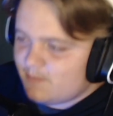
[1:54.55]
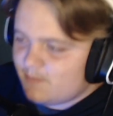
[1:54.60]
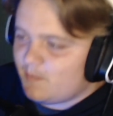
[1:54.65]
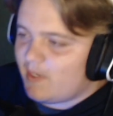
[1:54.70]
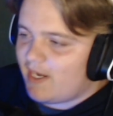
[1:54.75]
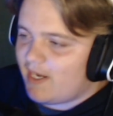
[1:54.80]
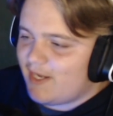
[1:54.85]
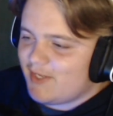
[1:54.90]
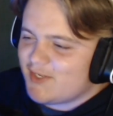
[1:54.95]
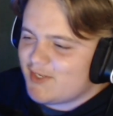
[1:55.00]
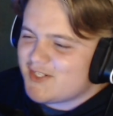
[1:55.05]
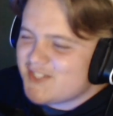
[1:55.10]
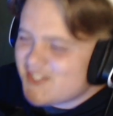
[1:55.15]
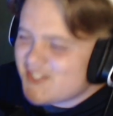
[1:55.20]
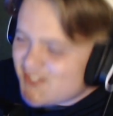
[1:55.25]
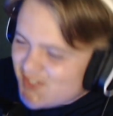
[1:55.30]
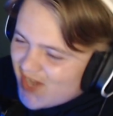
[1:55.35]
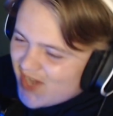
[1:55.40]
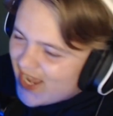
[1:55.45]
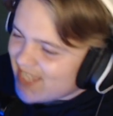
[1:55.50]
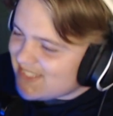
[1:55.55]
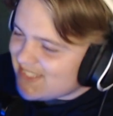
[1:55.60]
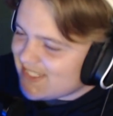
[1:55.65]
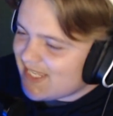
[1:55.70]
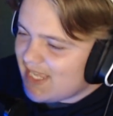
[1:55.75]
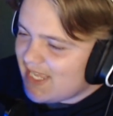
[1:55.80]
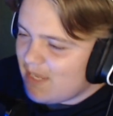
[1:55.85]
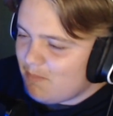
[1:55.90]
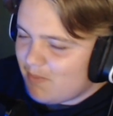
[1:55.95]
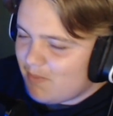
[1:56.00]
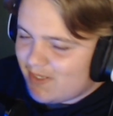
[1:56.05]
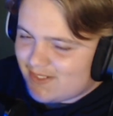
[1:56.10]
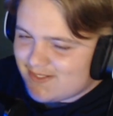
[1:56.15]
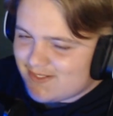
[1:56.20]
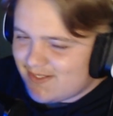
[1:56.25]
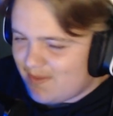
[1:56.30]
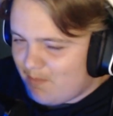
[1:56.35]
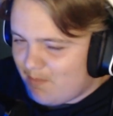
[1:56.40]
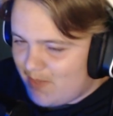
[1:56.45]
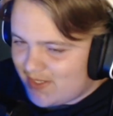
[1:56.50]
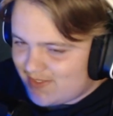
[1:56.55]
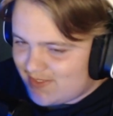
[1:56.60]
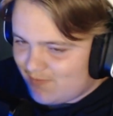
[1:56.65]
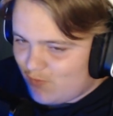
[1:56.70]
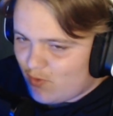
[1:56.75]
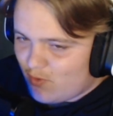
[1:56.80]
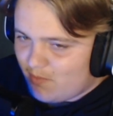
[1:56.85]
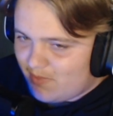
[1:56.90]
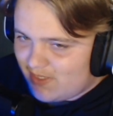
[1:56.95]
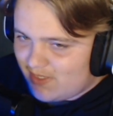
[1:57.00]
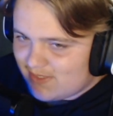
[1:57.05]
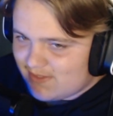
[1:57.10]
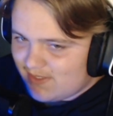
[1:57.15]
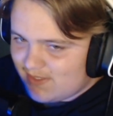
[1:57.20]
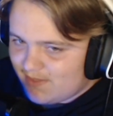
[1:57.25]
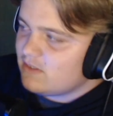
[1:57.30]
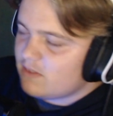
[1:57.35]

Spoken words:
but you know, just try to keep it to the best of your ability.